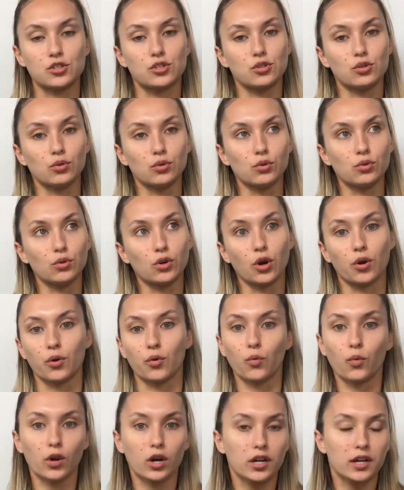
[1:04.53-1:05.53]
to go to
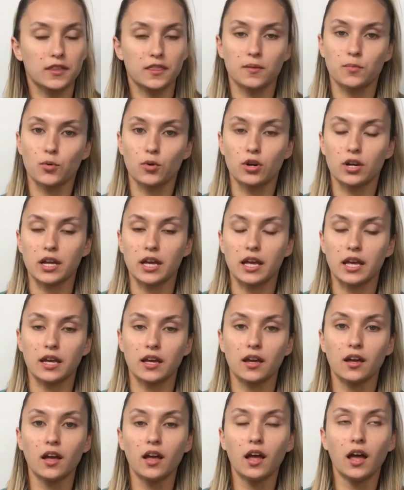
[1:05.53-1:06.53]
work in the
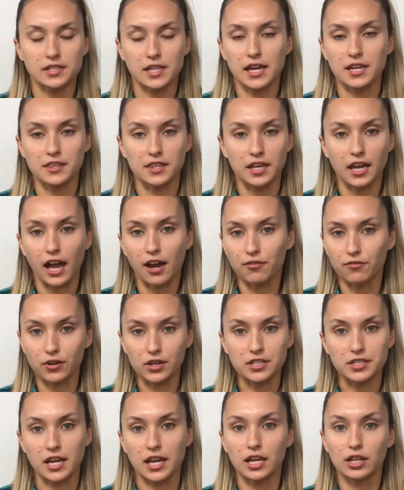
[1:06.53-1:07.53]
morning. It's like the
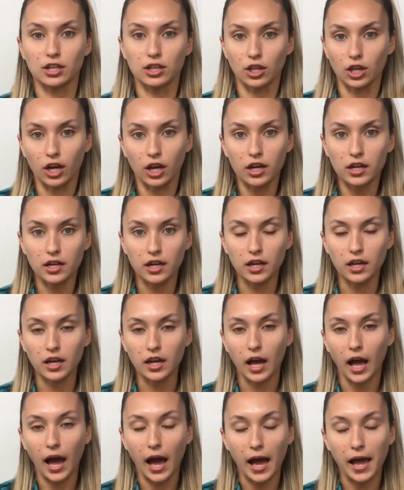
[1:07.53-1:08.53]
everyday look.
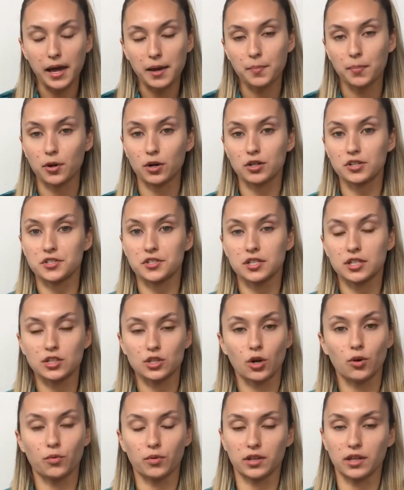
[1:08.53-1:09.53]
I personally
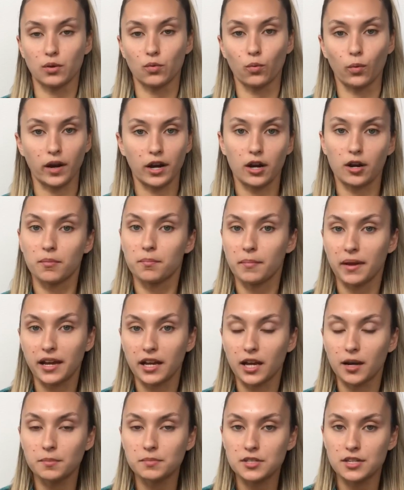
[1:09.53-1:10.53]
don't really wear
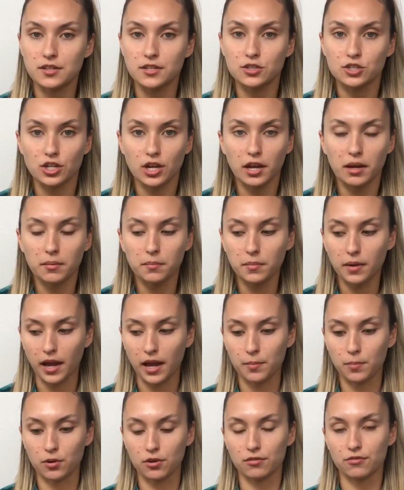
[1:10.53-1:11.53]
makeup to the gym. I
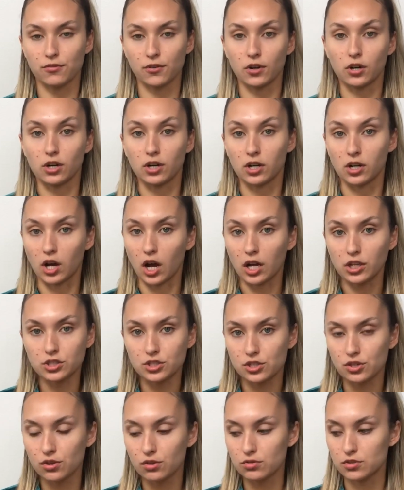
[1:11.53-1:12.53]
prefer not
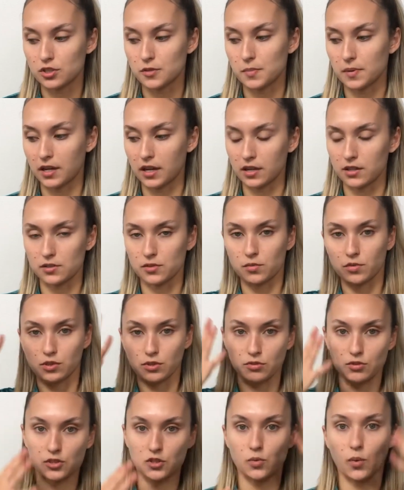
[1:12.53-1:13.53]
to, just because when
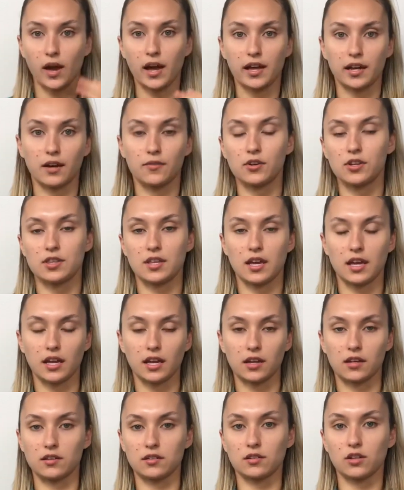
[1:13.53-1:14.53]
you sweat and everything,
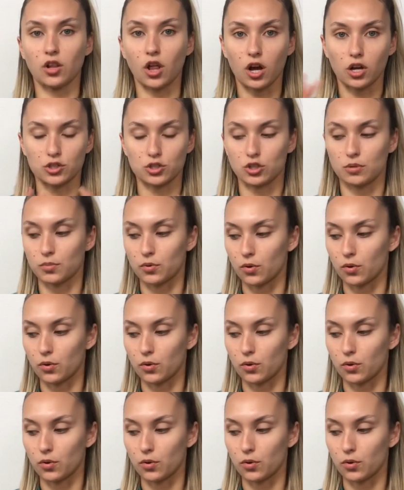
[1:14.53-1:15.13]
it clogs your